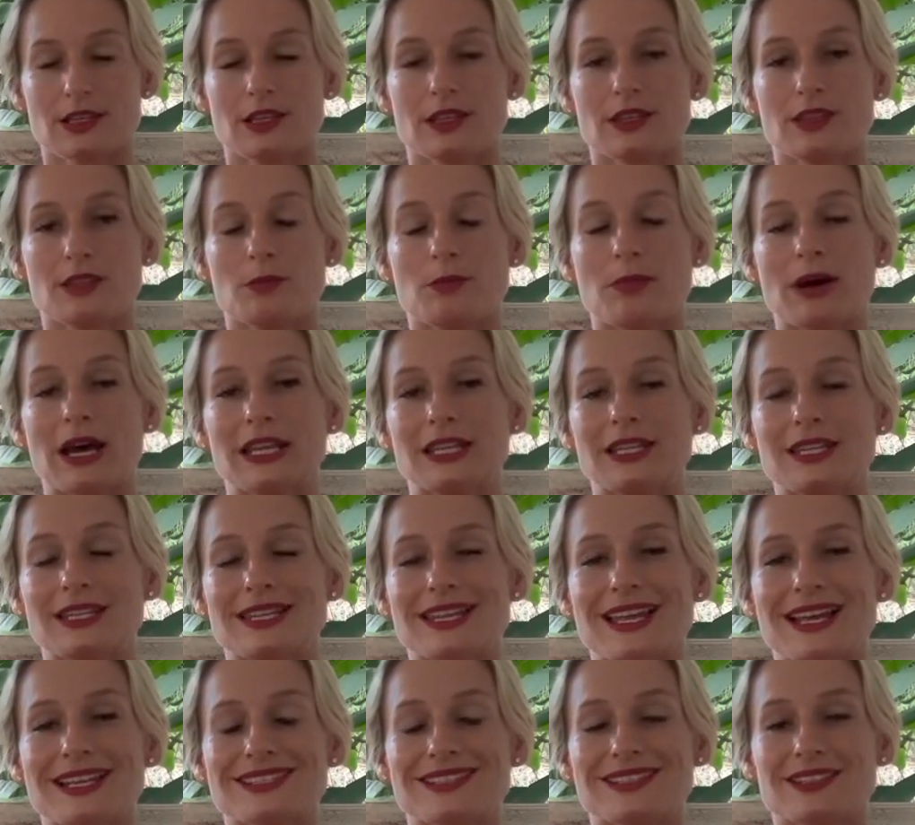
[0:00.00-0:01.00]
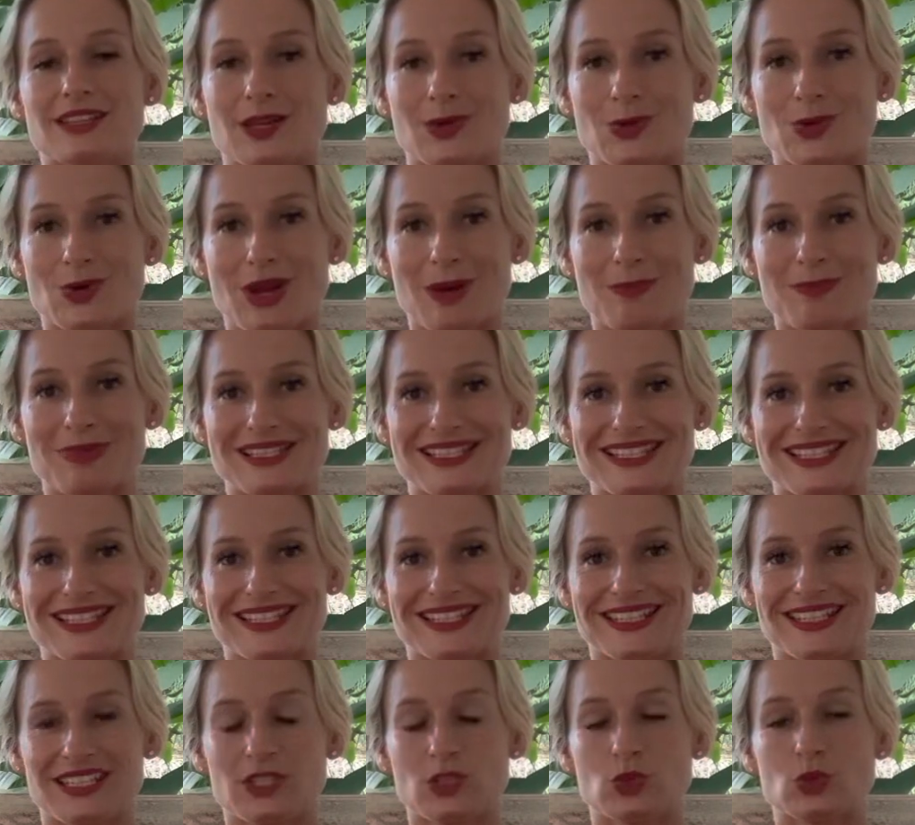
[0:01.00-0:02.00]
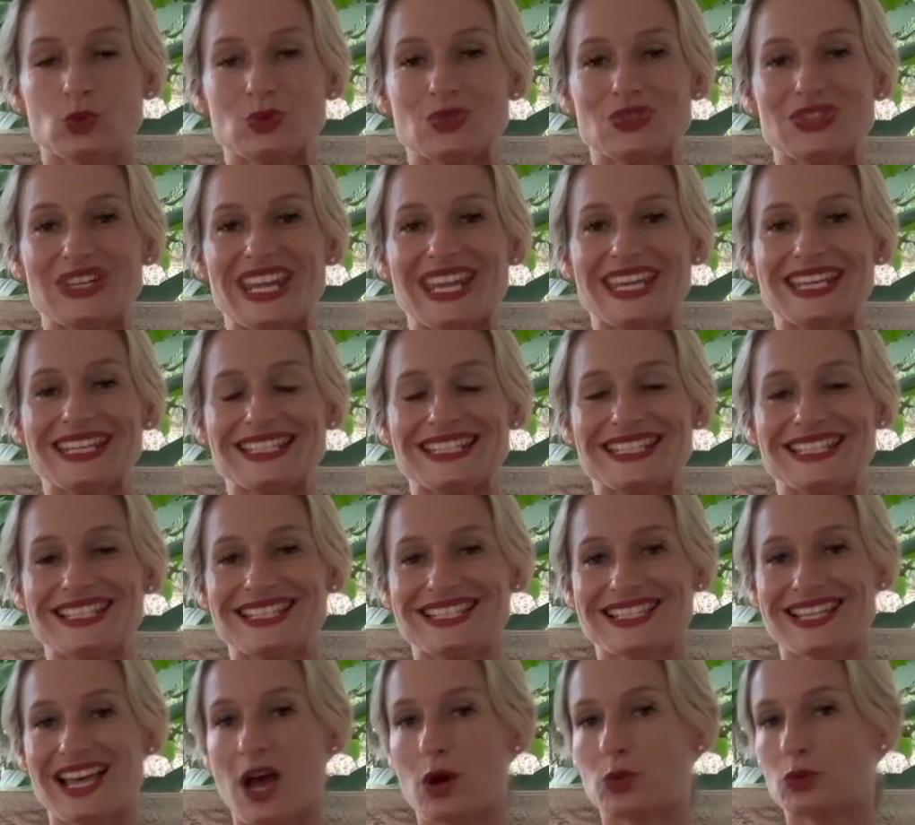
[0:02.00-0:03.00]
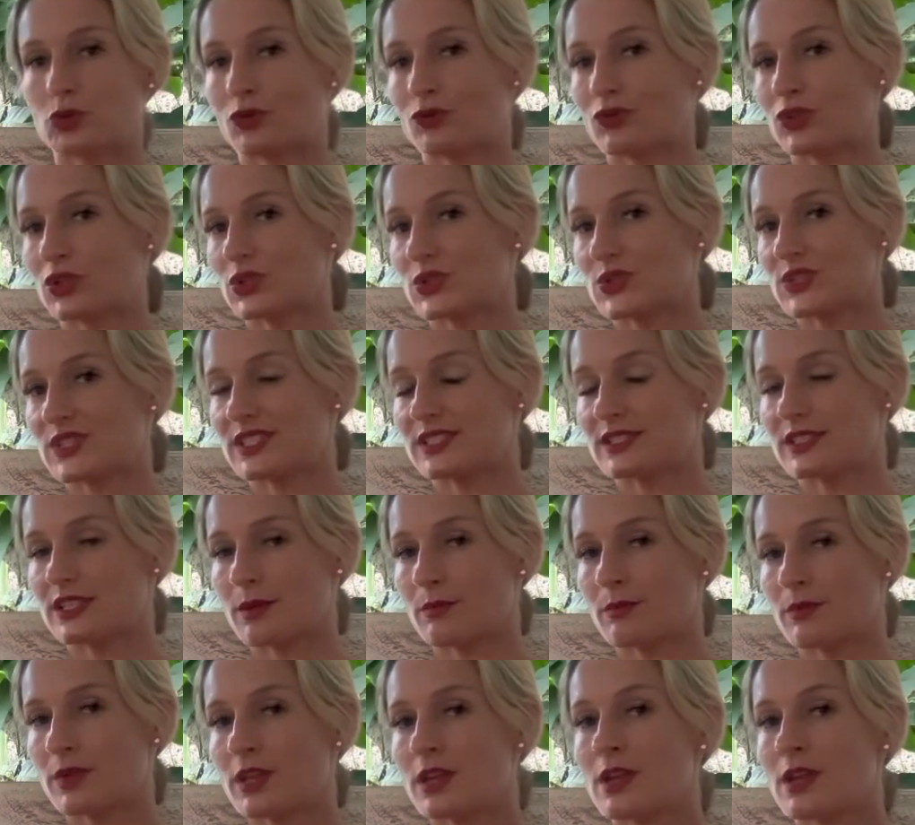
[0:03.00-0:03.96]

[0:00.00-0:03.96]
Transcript: the body doesn't have capacity to take this out of your system,